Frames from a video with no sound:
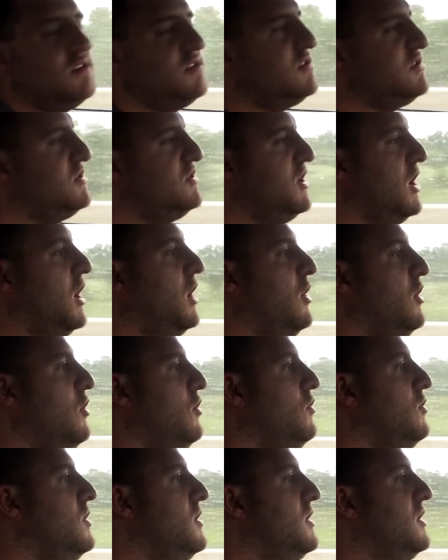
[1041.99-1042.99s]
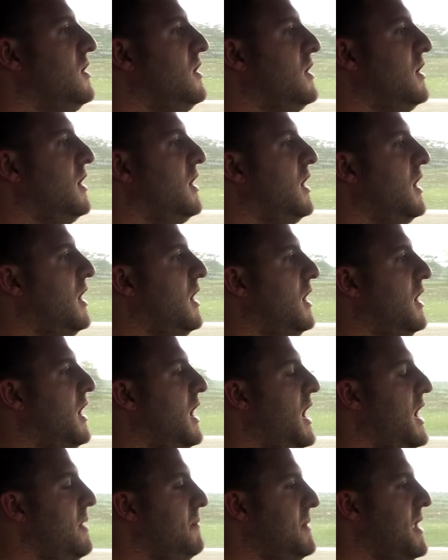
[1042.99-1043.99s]
So
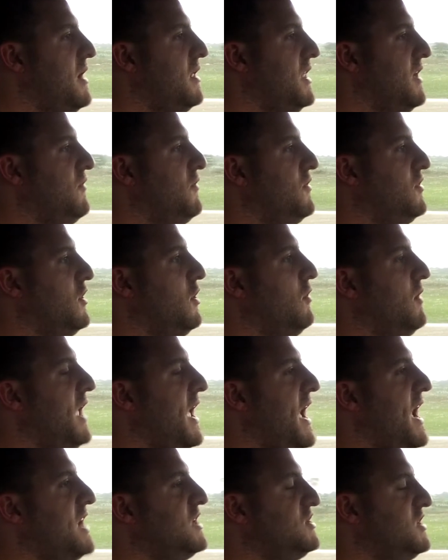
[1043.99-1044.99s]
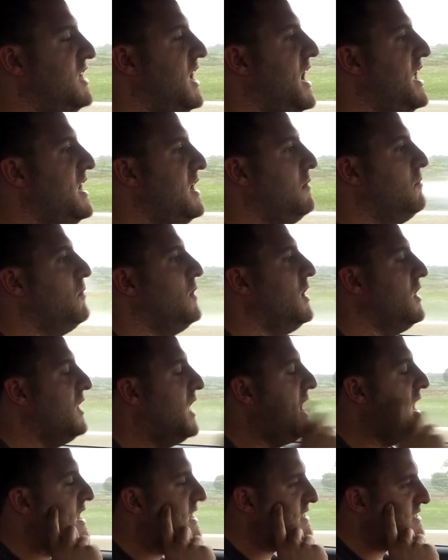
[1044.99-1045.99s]
I am now left with no cash, and I didn't
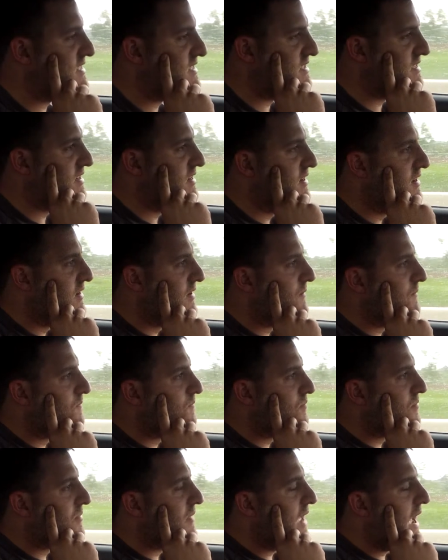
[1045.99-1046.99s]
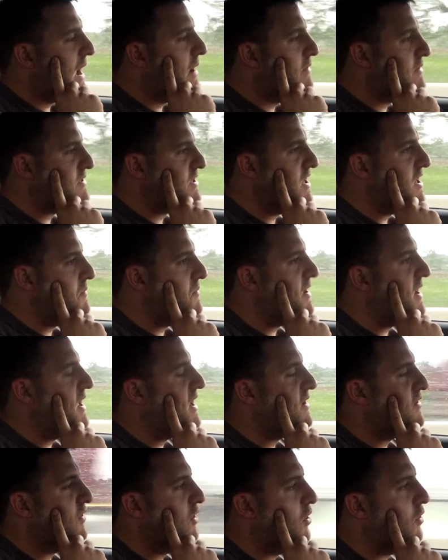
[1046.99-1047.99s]
realize I was going to be
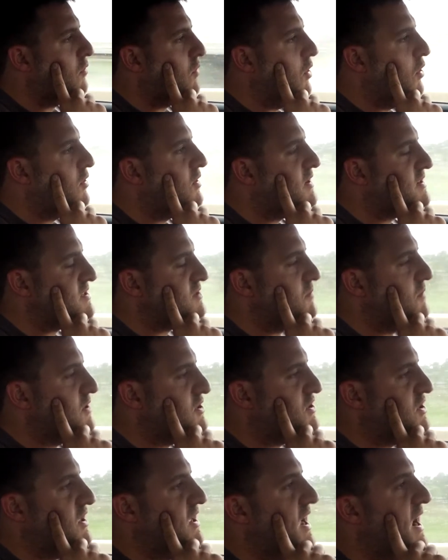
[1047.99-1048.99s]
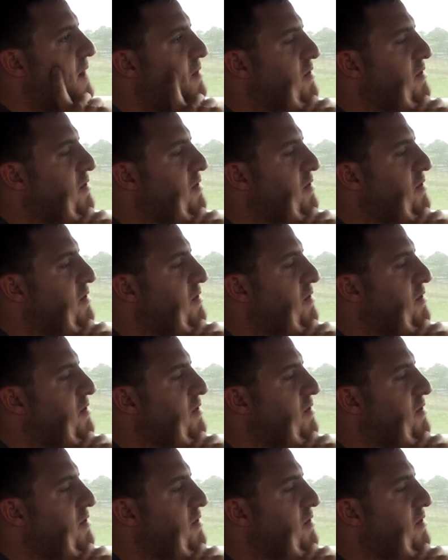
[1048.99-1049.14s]
on a toll road, because originally